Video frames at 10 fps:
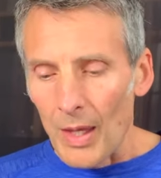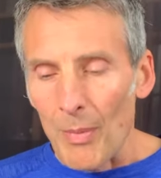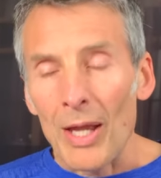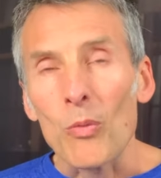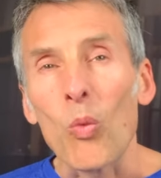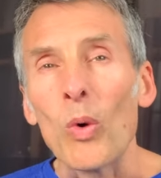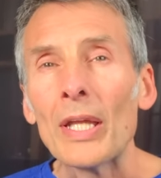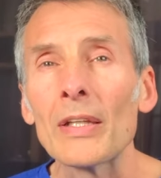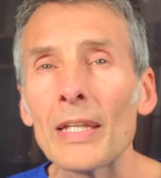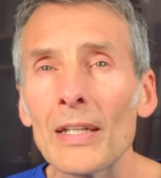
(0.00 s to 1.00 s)
Am I
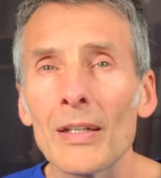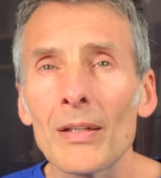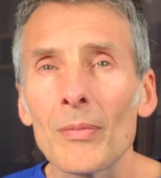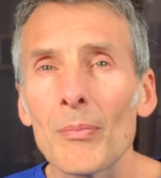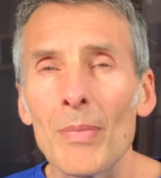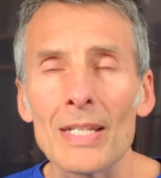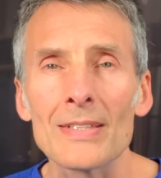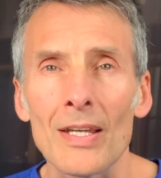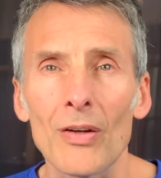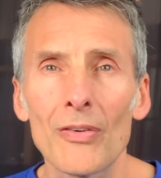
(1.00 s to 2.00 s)
willing
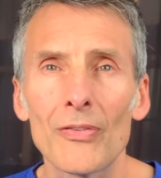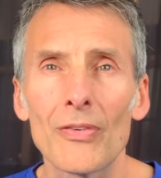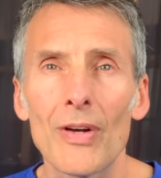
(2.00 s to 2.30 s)
myself